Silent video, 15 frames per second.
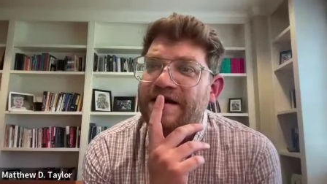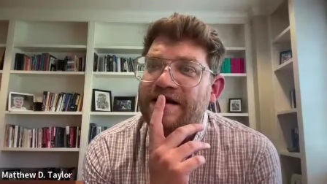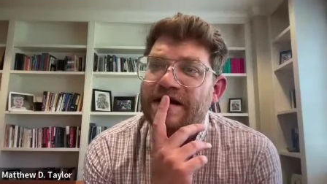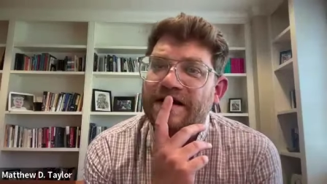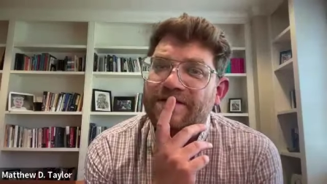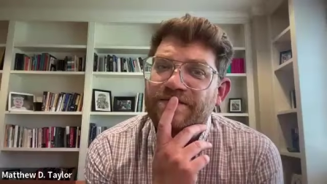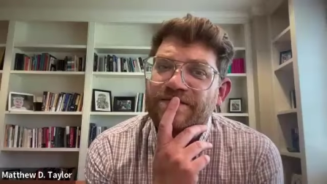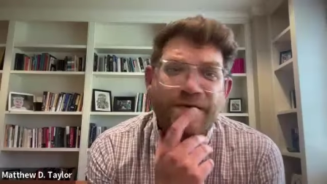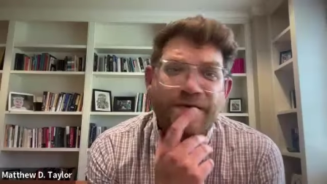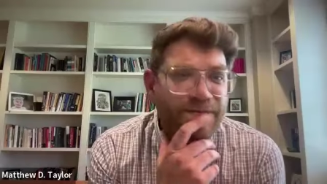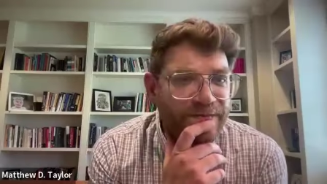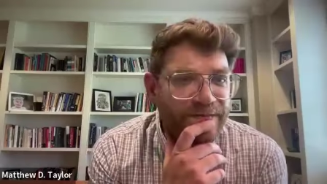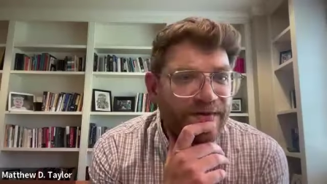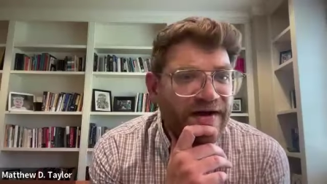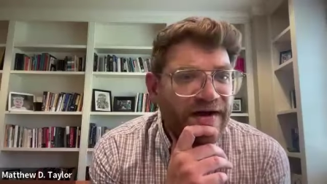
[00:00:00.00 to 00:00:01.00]
um,
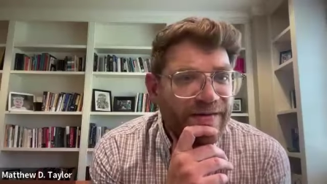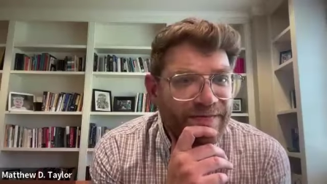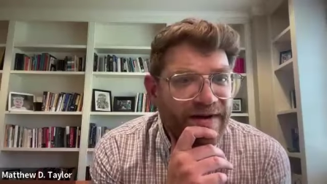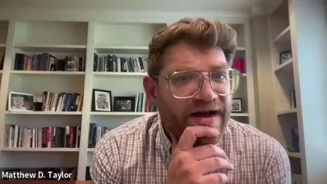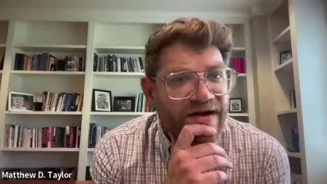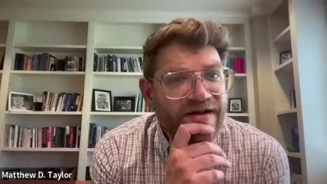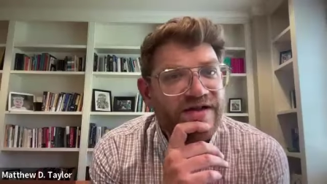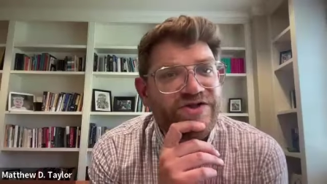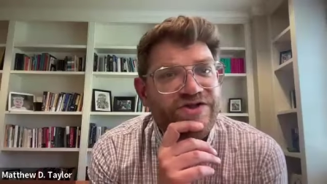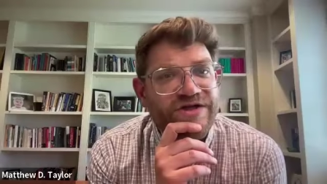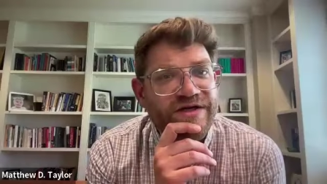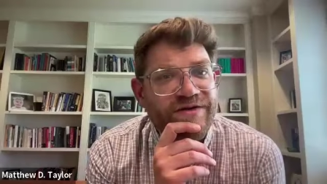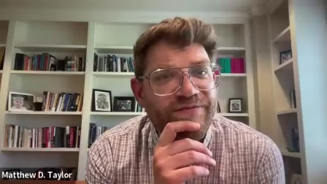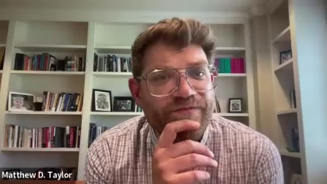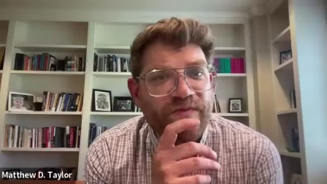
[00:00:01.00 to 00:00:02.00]
from uh,
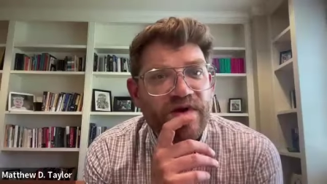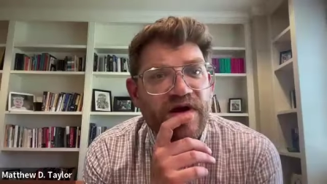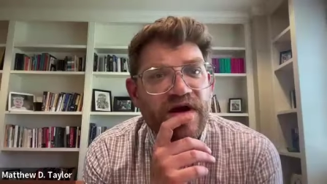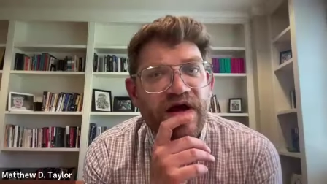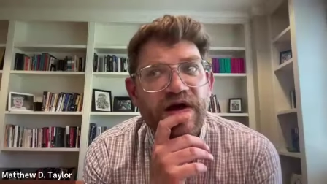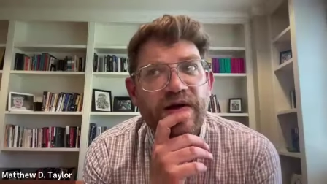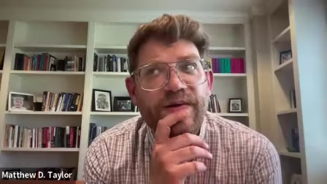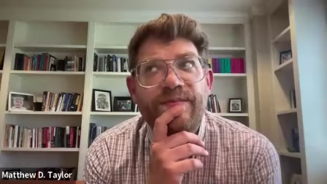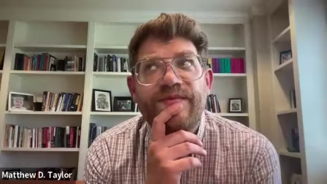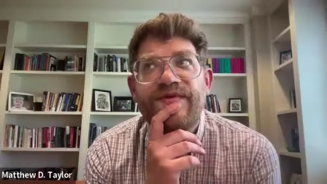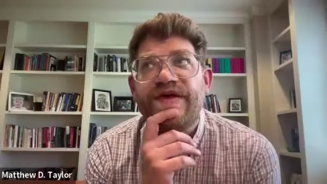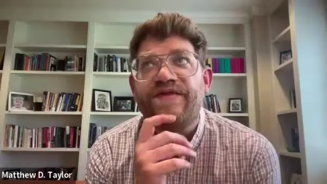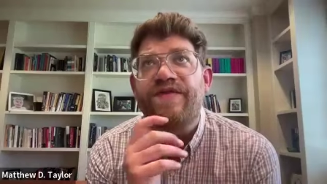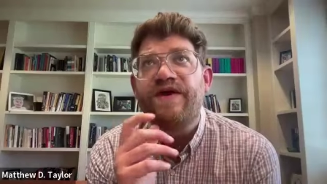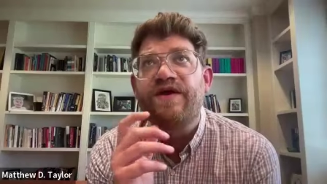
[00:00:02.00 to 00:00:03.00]
biology um,
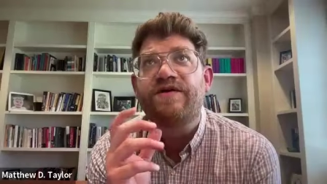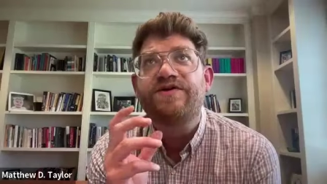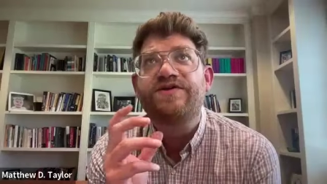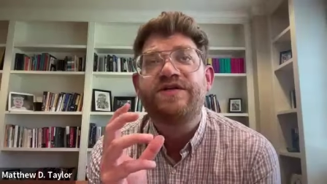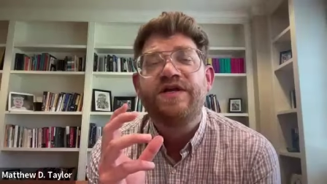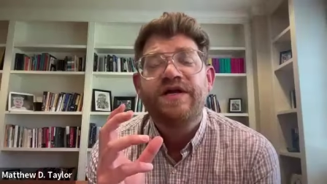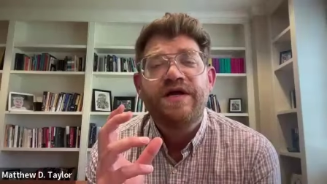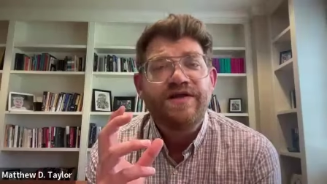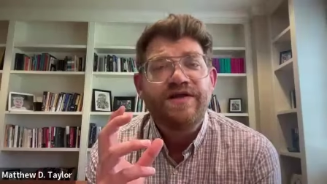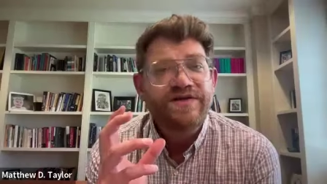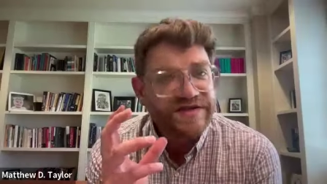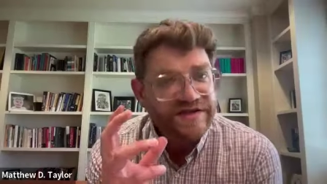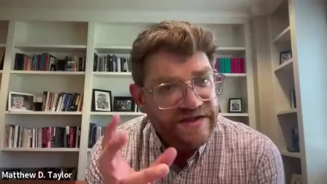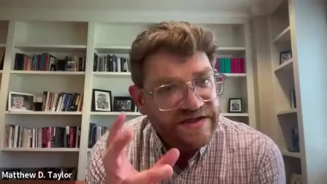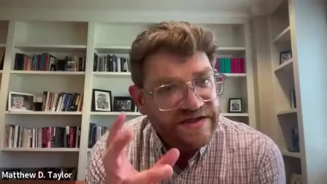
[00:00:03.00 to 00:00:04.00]
that there's
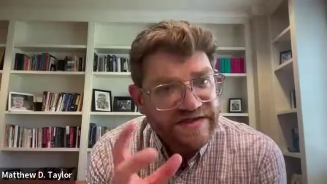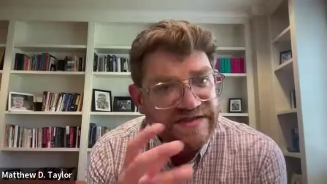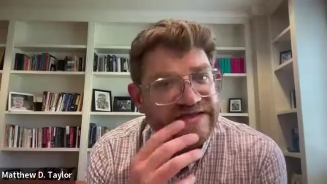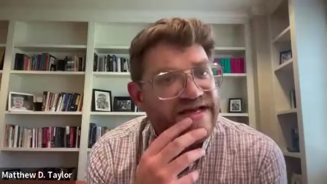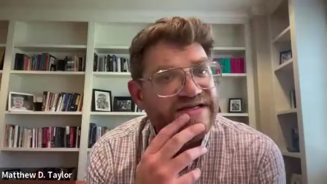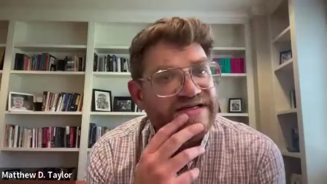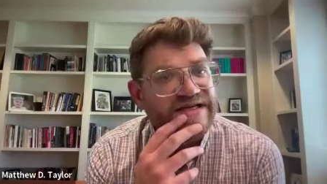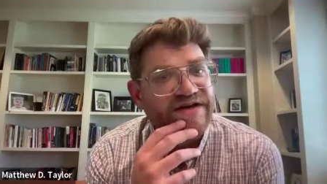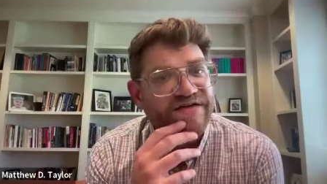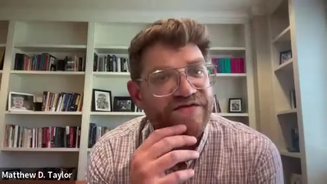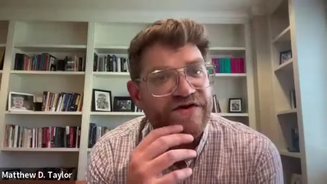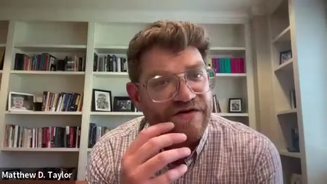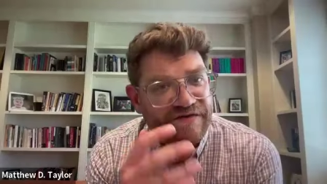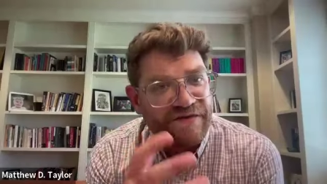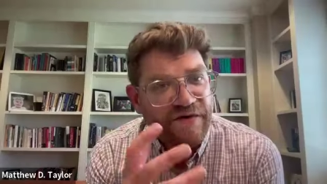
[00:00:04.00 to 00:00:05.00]
there's this, this idea of
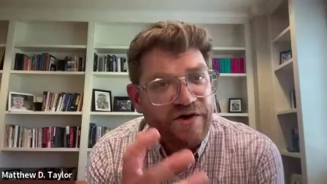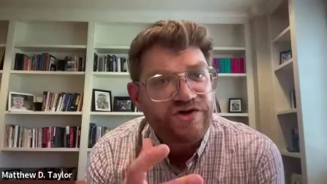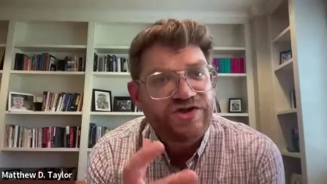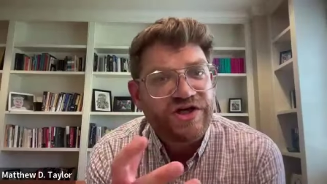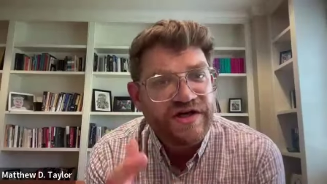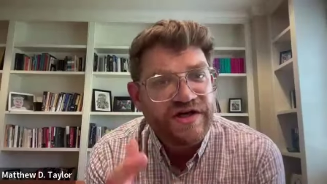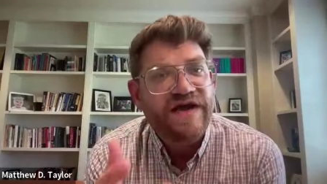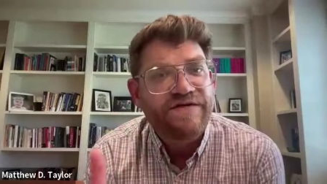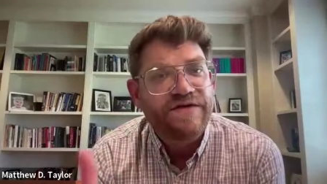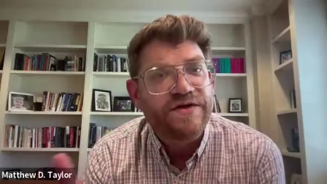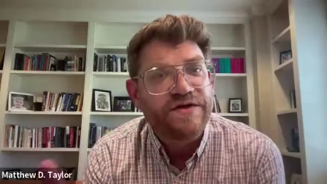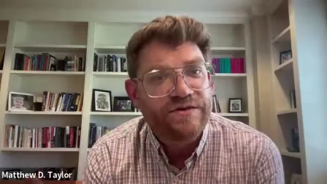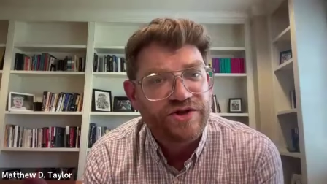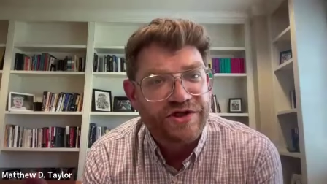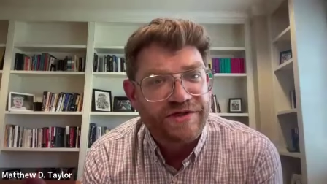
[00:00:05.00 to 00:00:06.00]
convergent
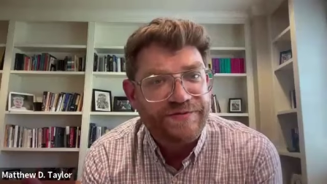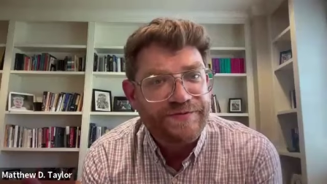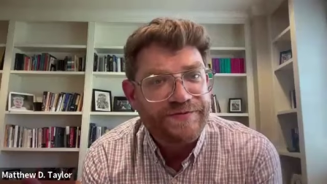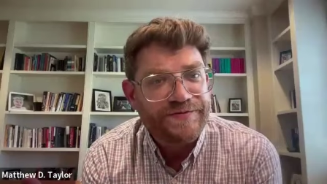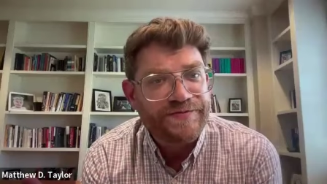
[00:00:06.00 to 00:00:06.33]
evolution